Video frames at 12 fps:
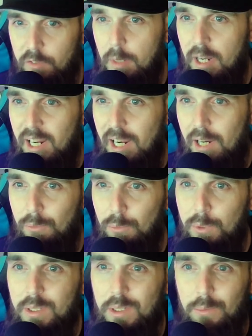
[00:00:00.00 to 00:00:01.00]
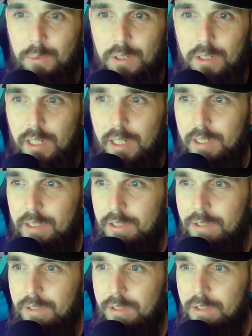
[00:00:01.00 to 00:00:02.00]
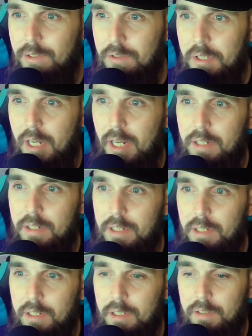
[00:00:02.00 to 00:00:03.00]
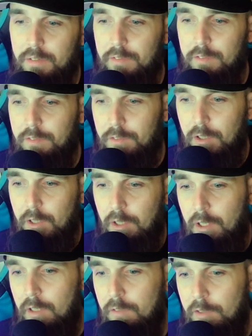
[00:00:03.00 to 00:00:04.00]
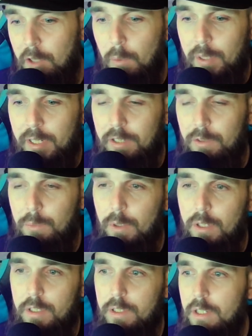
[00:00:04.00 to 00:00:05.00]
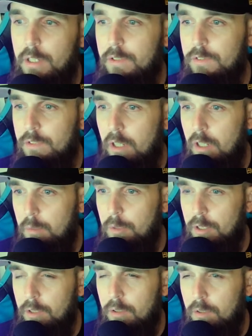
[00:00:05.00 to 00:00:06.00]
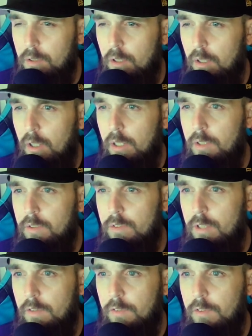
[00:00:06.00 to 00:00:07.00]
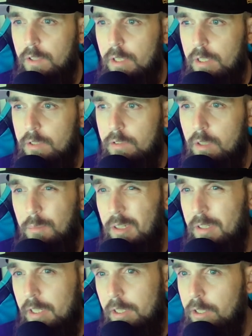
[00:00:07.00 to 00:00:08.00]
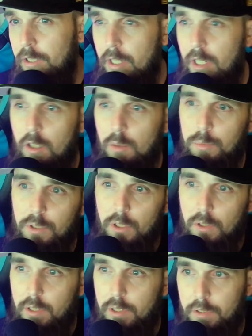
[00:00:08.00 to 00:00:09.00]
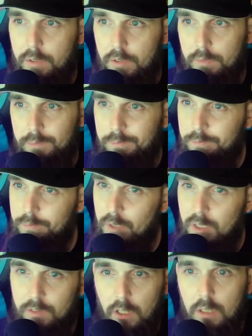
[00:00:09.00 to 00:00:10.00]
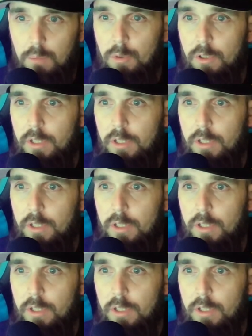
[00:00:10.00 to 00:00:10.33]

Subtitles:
of them I really like the idea of going into what he does. It's definitely something that could help. It's hard